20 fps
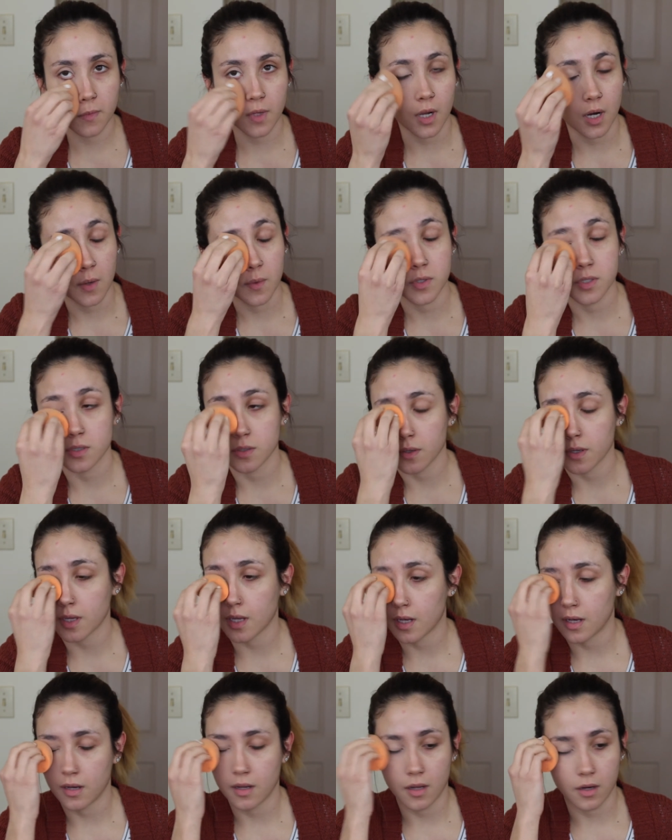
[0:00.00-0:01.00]
I was
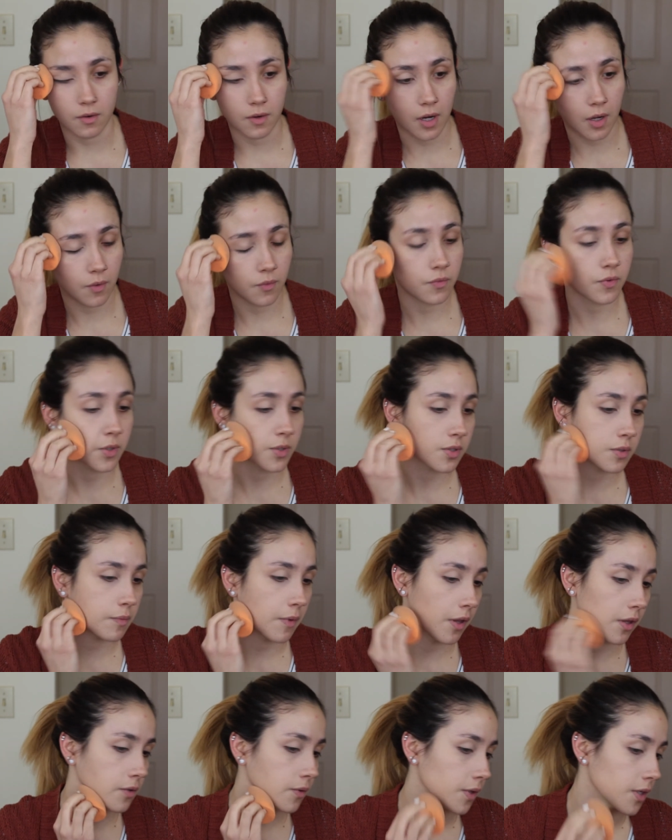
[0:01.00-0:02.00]
looking around for some
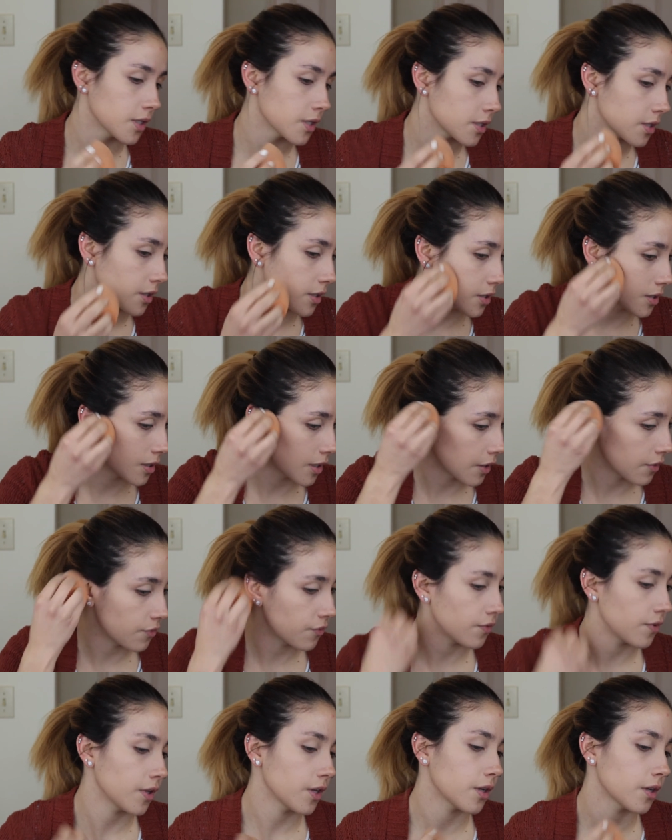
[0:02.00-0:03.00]
other ones until I
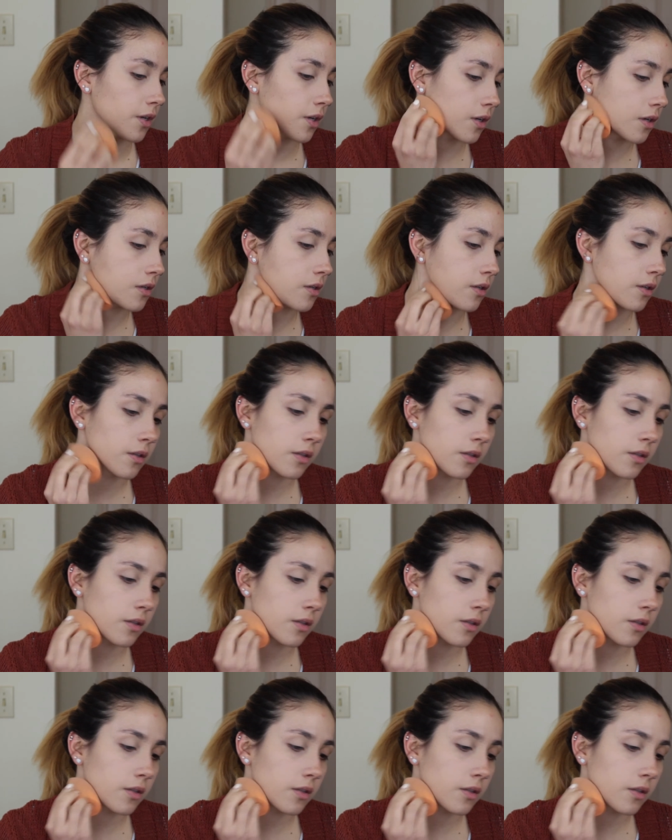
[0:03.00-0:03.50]
figured